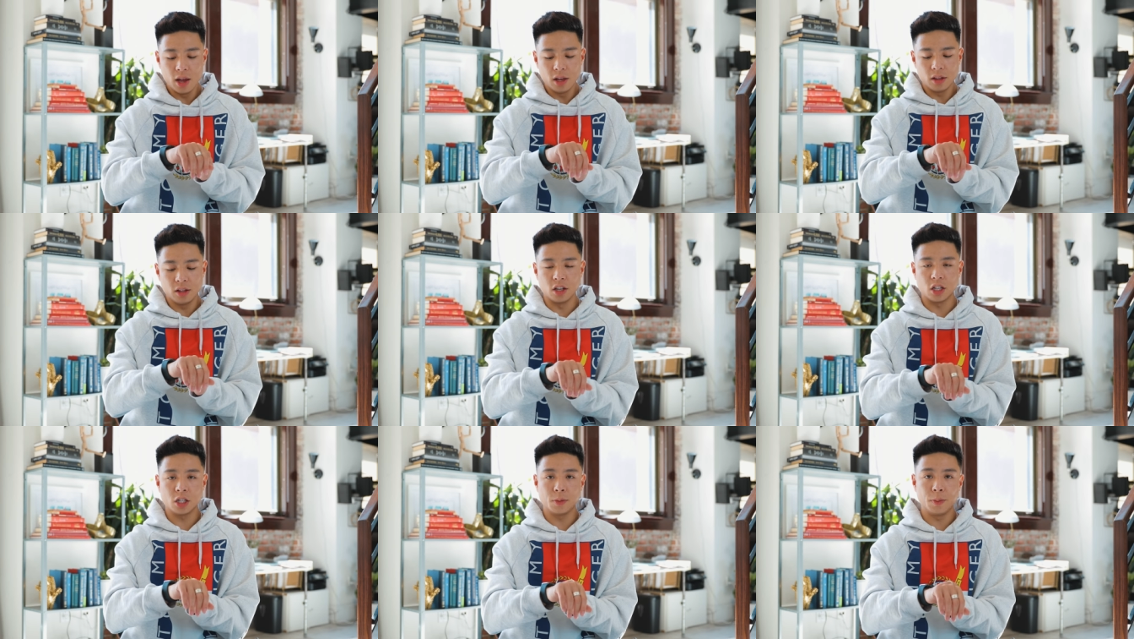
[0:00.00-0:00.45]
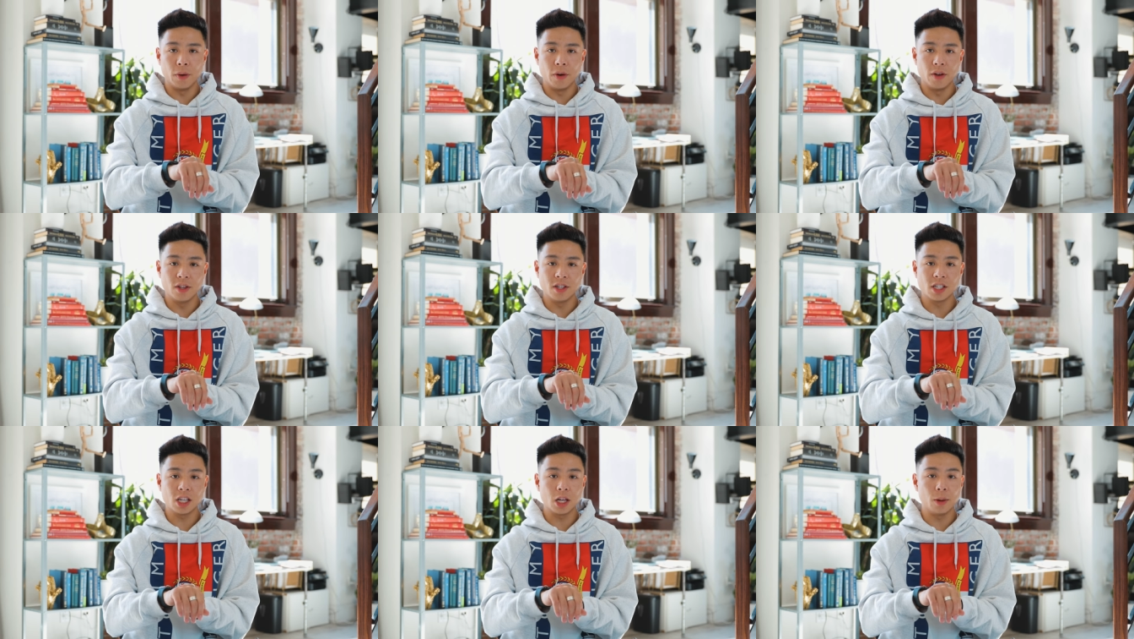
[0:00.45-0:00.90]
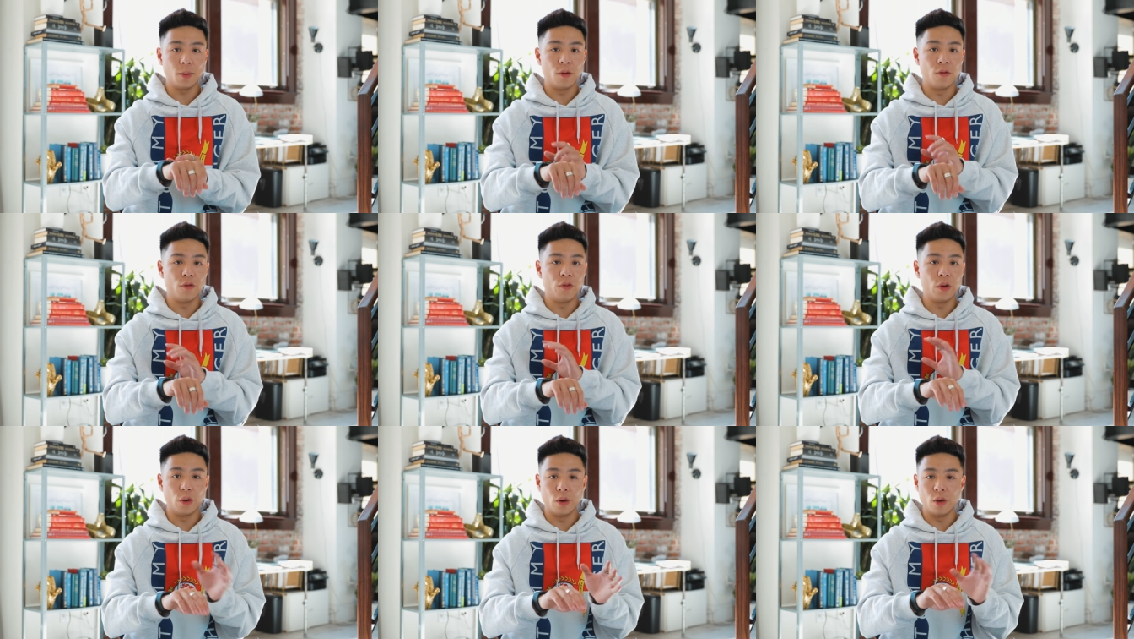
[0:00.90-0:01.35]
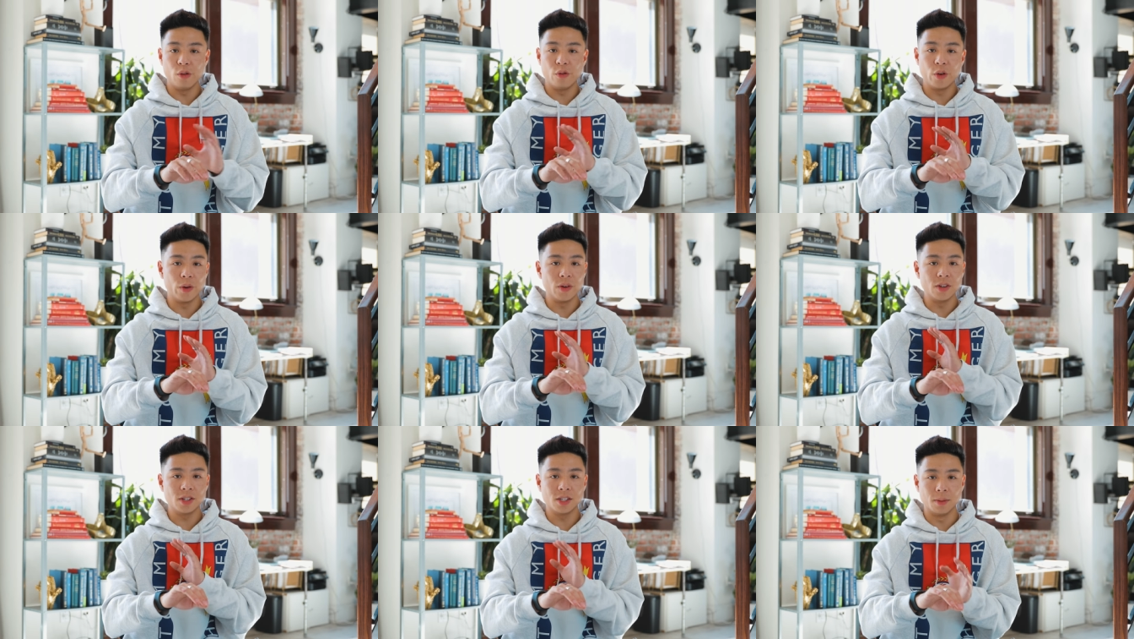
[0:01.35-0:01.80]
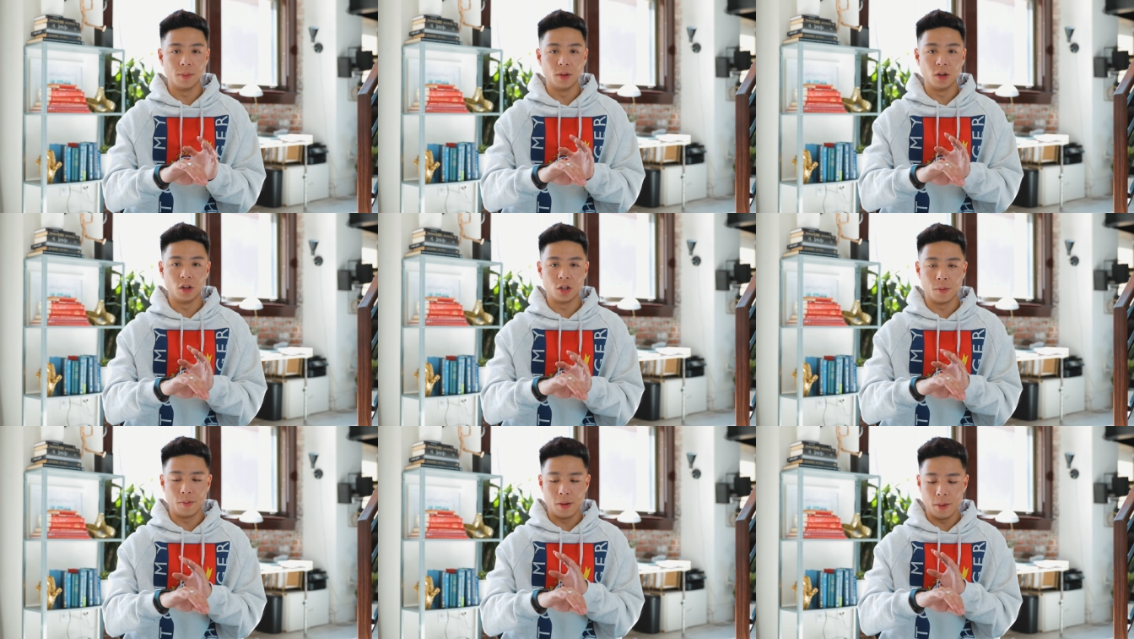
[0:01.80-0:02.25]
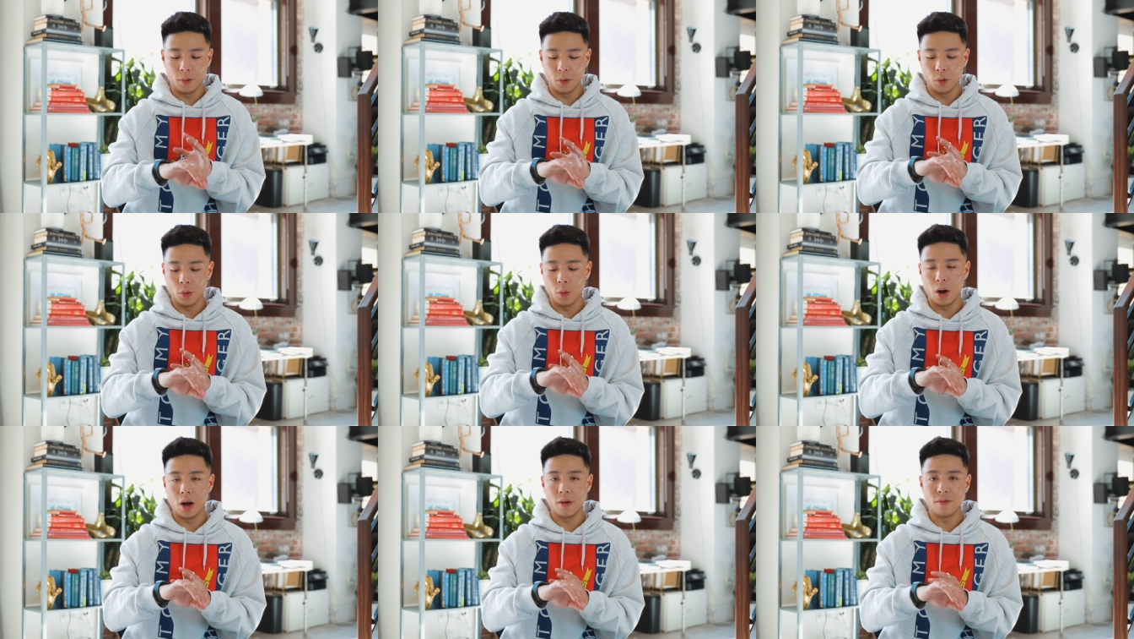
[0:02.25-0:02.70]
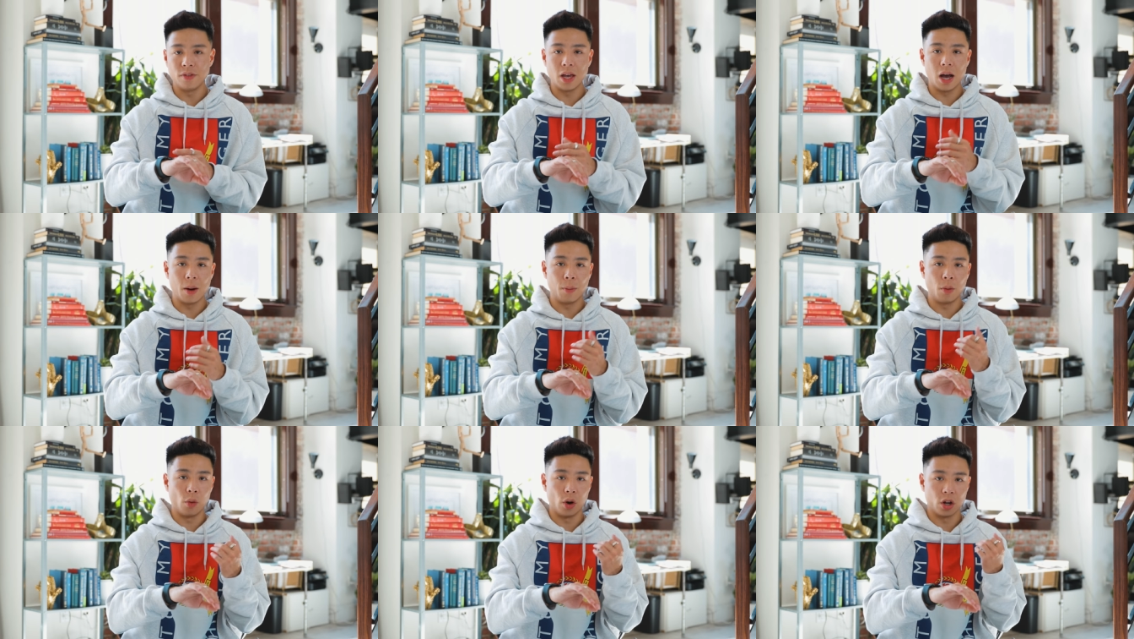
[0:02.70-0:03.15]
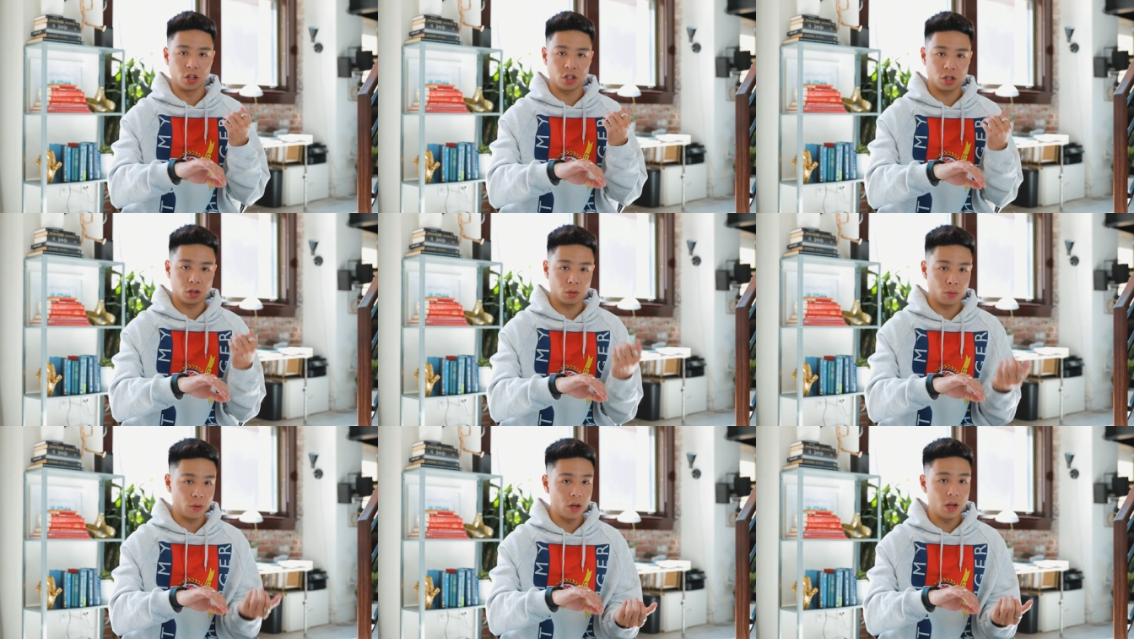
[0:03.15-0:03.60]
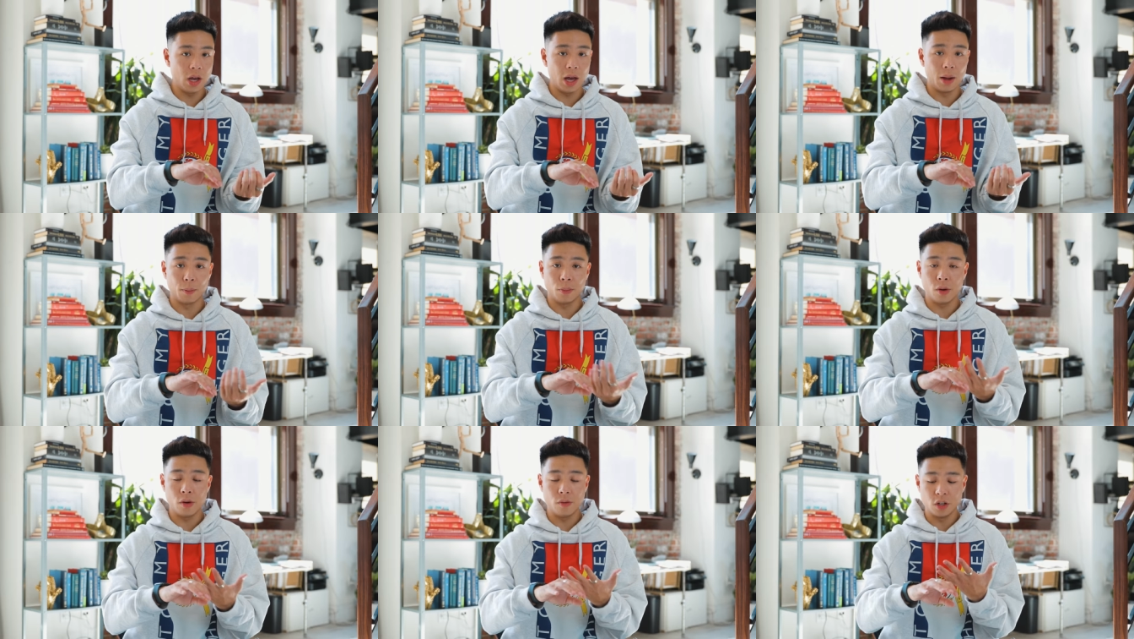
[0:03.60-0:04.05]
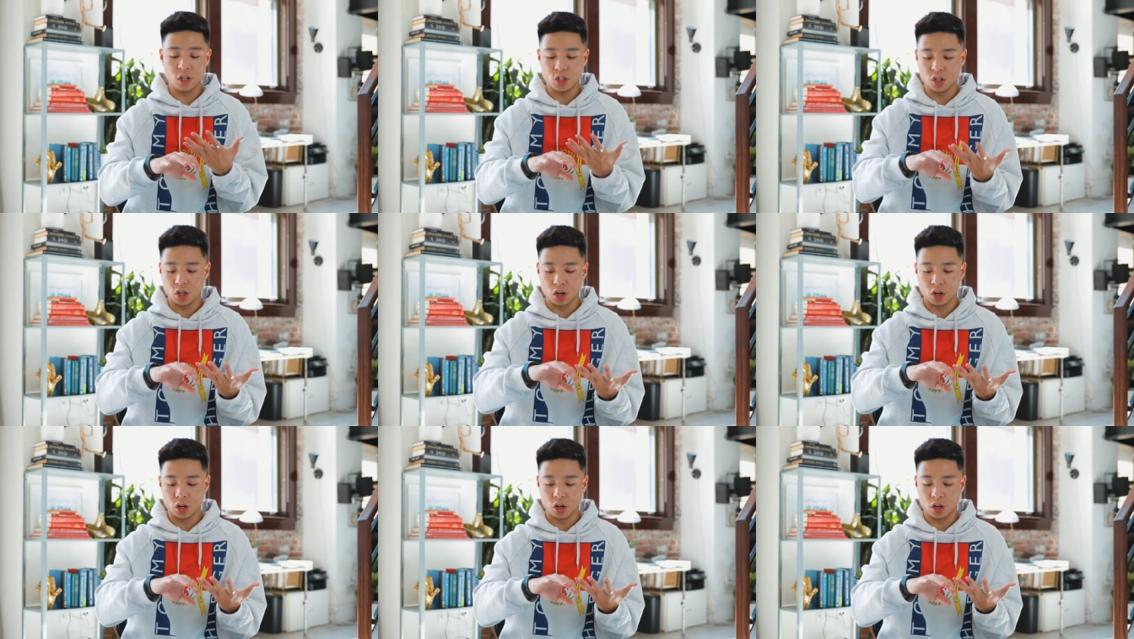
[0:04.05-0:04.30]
the experience is gonna be very, very similar to people who have the Apple Watch three and previous